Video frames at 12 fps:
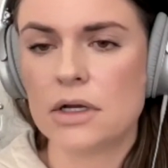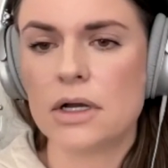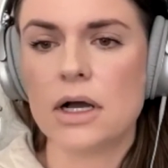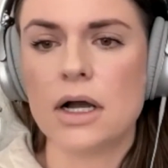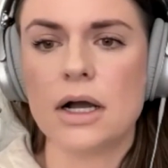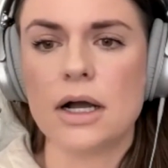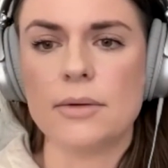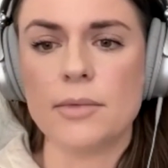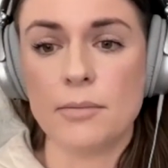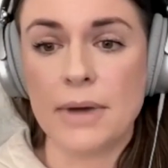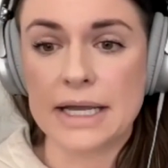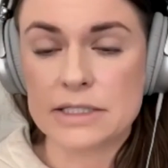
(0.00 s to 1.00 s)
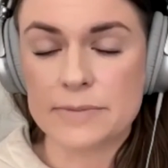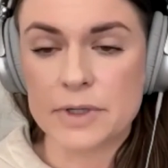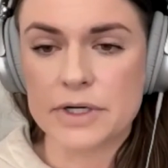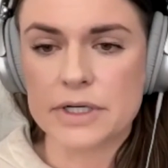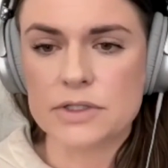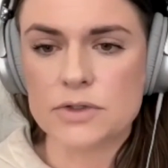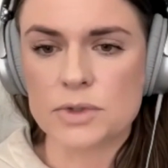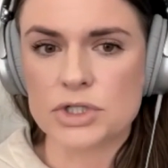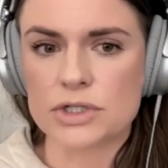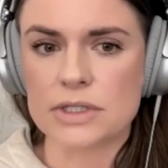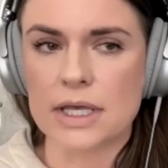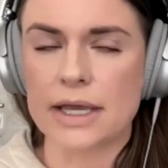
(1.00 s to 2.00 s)
My experience, which
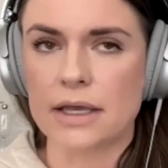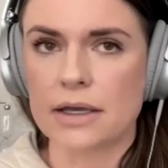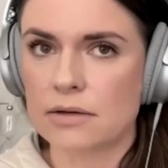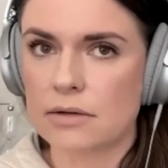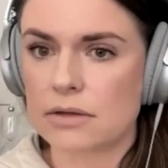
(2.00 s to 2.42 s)
is like